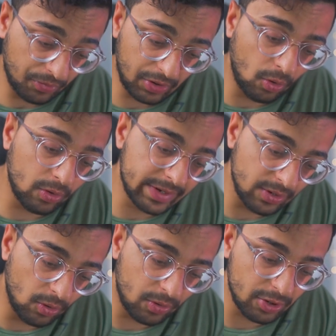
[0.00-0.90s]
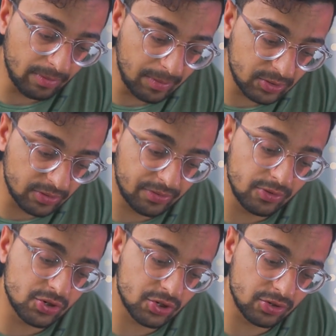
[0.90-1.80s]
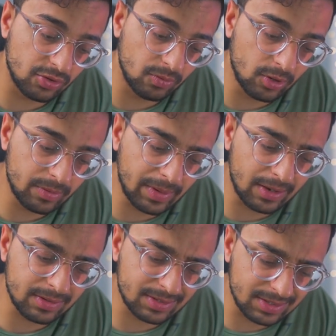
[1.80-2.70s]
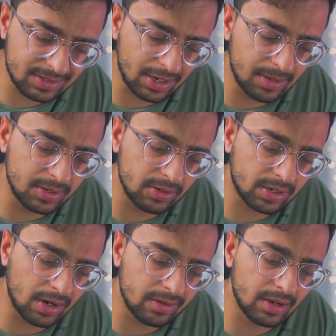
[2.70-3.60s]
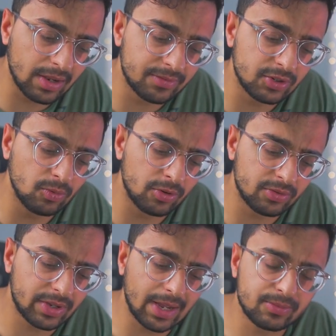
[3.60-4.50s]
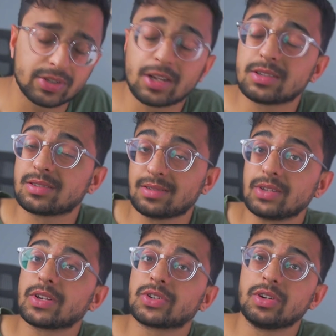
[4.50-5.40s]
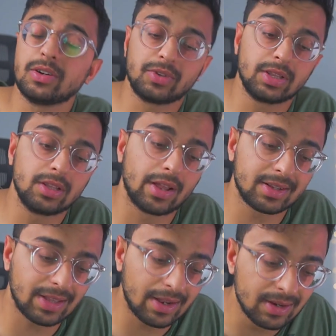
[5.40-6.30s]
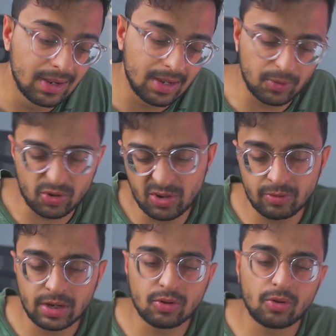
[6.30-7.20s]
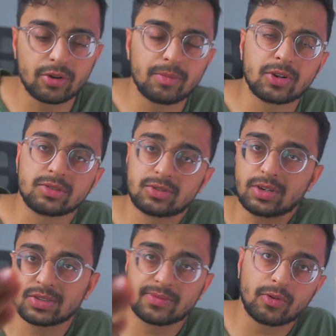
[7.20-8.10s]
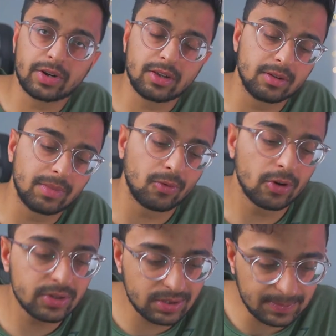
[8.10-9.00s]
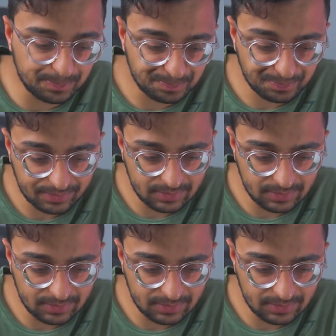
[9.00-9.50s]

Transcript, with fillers: Or record an audio memo to future you. What about this time in your current life do you want to capture? That's, that's actually, I really like that. I'm not gonna do another audio because you guys have already heard my voice.